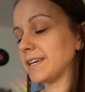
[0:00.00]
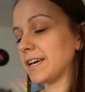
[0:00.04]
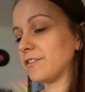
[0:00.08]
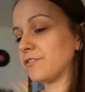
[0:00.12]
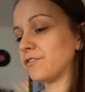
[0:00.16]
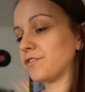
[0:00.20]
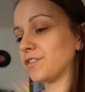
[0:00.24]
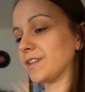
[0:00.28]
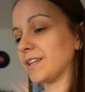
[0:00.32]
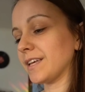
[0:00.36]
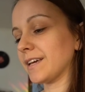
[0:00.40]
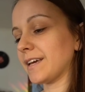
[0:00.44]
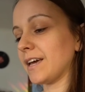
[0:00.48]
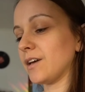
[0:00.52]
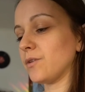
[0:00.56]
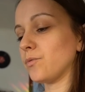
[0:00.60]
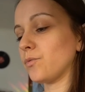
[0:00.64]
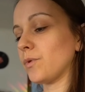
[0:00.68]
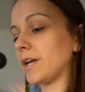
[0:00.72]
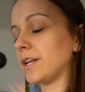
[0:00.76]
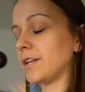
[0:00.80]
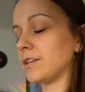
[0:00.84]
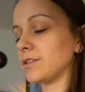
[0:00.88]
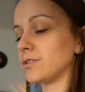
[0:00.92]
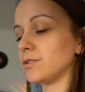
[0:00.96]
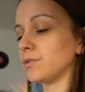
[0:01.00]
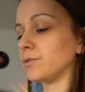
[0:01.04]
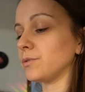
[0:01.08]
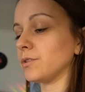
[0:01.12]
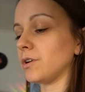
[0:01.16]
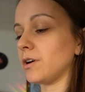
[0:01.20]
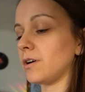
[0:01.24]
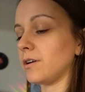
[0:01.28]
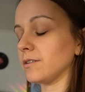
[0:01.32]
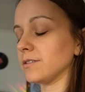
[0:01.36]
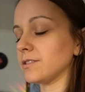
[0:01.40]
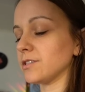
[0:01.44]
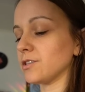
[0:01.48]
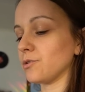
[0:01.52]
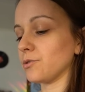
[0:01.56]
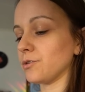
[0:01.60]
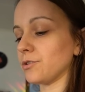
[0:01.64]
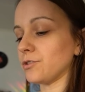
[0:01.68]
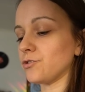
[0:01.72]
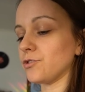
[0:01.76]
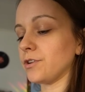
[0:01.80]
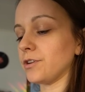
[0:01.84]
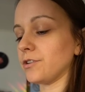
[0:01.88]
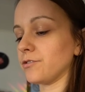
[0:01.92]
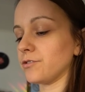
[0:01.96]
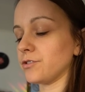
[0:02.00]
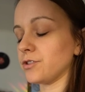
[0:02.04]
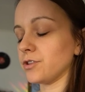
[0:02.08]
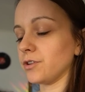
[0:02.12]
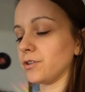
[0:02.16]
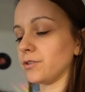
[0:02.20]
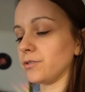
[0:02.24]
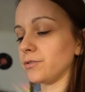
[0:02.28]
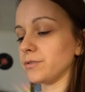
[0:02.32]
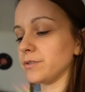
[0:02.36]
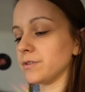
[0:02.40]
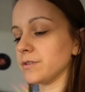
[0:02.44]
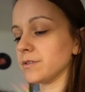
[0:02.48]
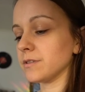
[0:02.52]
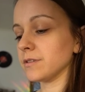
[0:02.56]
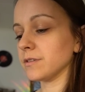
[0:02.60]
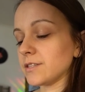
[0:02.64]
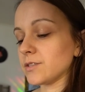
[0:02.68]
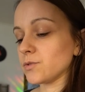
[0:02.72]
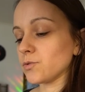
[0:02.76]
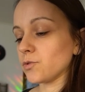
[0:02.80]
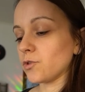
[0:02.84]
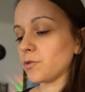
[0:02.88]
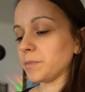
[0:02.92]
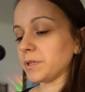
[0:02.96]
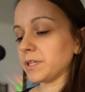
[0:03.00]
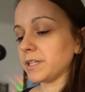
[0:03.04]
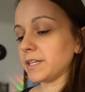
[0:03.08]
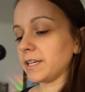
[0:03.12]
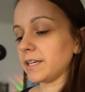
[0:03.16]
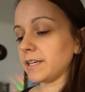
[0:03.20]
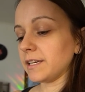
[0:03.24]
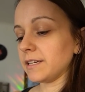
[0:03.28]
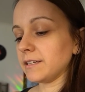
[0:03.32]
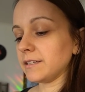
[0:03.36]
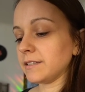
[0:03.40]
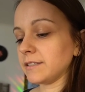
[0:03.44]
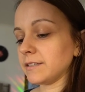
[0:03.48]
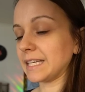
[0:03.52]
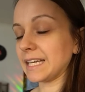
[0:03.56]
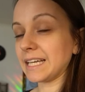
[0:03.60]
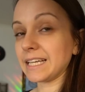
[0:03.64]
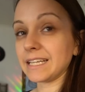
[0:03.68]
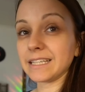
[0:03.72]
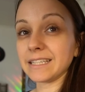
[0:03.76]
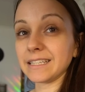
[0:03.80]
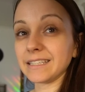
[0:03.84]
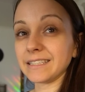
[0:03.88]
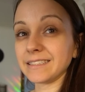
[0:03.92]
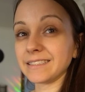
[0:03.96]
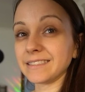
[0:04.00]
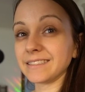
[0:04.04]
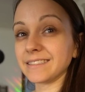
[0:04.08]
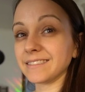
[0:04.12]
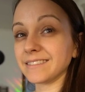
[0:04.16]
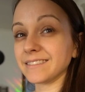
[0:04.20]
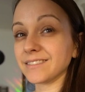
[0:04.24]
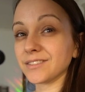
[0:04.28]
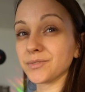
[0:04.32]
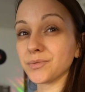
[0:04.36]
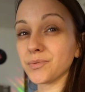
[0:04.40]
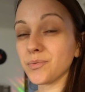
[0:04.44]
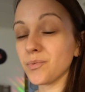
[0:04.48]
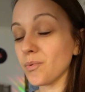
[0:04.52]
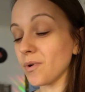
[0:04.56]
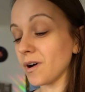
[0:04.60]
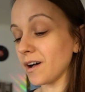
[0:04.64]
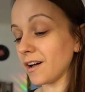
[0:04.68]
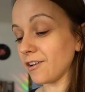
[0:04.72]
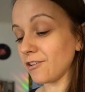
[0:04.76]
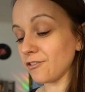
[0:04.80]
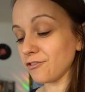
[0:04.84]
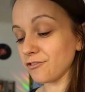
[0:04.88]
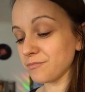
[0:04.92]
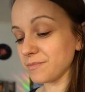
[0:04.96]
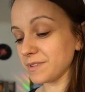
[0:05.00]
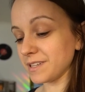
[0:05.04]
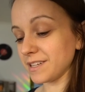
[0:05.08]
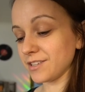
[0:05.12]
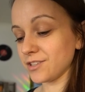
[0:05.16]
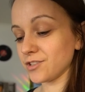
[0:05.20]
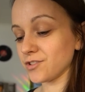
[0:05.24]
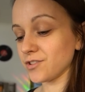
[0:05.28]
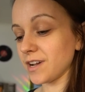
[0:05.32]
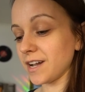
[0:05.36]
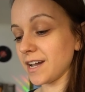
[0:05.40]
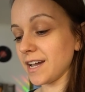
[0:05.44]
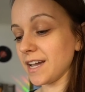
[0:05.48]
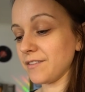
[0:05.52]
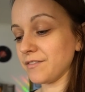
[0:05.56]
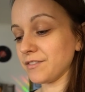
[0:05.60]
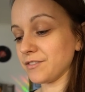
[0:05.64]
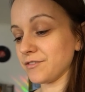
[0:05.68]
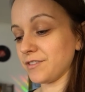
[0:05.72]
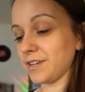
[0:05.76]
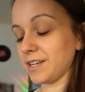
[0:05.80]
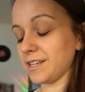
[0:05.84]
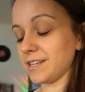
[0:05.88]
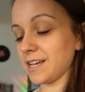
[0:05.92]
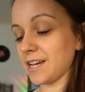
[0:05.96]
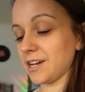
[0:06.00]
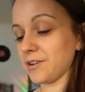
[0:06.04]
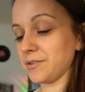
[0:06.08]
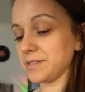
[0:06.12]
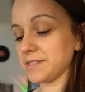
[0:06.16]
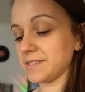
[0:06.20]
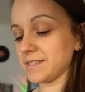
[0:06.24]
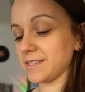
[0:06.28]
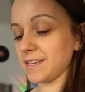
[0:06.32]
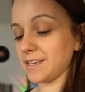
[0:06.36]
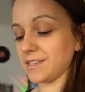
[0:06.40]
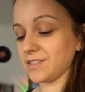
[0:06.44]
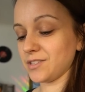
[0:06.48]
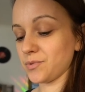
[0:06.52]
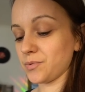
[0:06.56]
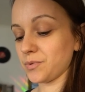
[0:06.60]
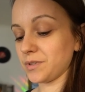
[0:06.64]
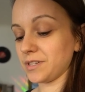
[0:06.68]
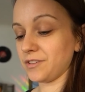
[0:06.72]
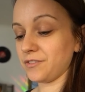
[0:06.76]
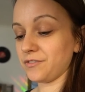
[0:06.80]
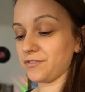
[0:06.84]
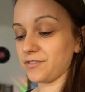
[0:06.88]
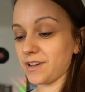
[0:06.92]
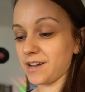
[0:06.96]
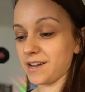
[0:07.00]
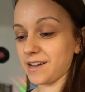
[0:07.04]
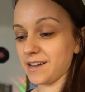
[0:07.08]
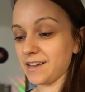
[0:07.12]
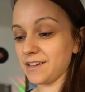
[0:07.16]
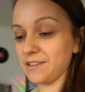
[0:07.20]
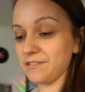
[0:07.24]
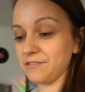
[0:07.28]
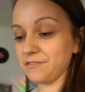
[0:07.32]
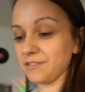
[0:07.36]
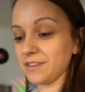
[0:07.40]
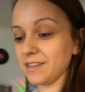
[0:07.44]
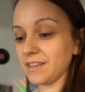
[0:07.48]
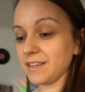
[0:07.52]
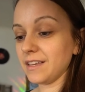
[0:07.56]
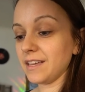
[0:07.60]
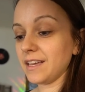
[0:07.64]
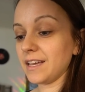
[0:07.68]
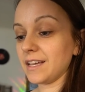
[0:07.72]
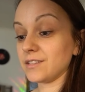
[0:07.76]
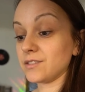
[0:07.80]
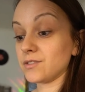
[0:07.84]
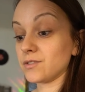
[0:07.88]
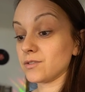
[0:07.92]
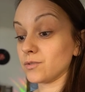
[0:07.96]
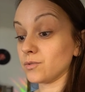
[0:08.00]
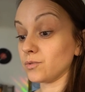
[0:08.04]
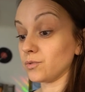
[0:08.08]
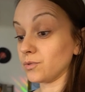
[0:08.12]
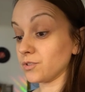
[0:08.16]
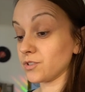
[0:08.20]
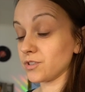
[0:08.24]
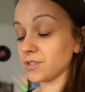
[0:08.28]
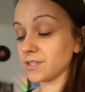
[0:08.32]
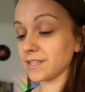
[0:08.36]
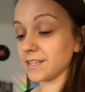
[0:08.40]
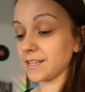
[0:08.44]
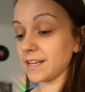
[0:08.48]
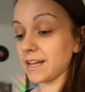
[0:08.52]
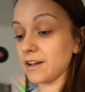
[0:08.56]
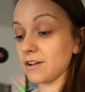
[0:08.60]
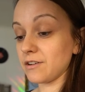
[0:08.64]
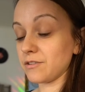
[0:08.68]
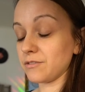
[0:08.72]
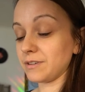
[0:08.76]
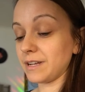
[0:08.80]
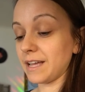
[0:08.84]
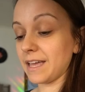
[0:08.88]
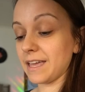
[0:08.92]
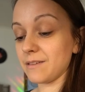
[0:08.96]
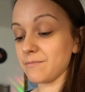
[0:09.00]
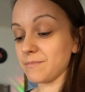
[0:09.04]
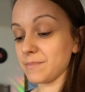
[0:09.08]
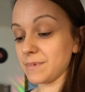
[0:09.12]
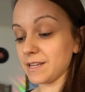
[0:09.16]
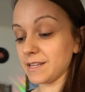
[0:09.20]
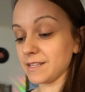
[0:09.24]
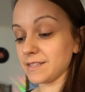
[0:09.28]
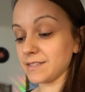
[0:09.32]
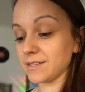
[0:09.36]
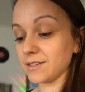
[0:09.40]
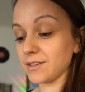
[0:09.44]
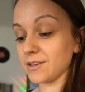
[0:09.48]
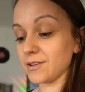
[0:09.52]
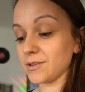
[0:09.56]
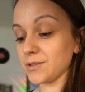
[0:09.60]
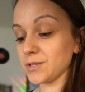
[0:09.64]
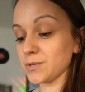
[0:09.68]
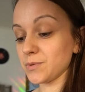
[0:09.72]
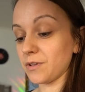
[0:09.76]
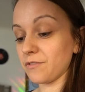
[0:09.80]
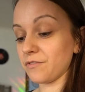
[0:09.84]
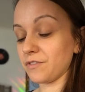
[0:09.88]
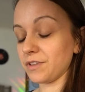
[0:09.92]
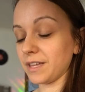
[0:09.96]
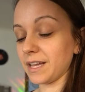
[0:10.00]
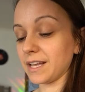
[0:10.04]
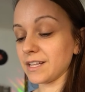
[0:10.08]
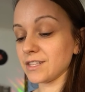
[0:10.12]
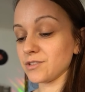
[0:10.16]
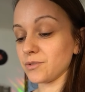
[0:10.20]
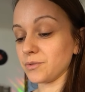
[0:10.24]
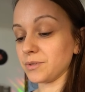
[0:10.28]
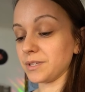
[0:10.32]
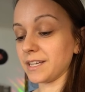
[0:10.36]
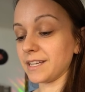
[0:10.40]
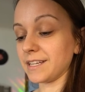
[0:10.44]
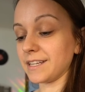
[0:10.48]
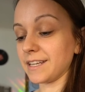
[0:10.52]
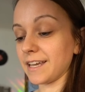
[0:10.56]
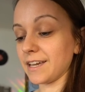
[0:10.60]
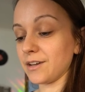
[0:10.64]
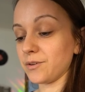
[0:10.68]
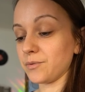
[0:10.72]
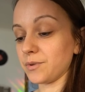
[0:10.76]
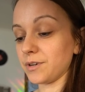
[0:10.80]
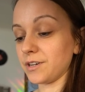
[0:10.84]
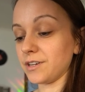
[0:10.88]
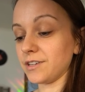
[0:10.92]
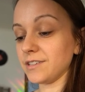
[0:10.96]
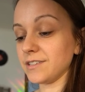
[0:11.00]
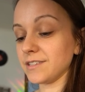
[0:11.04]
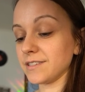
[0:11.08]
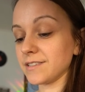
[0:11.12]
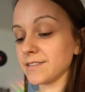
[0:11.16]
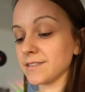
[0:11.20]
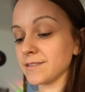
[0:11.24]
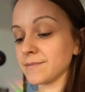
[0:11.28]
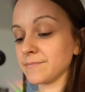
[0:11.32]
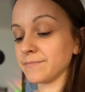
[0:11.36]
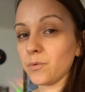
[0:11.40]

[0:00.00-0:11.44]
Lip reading: I feel like I waited too long to go to Trader Joe's. It's normally like a 12-minute drive, and right now it's saying 25, and school just got out 8 minutes ago, so I feel like it's only gonna get worse.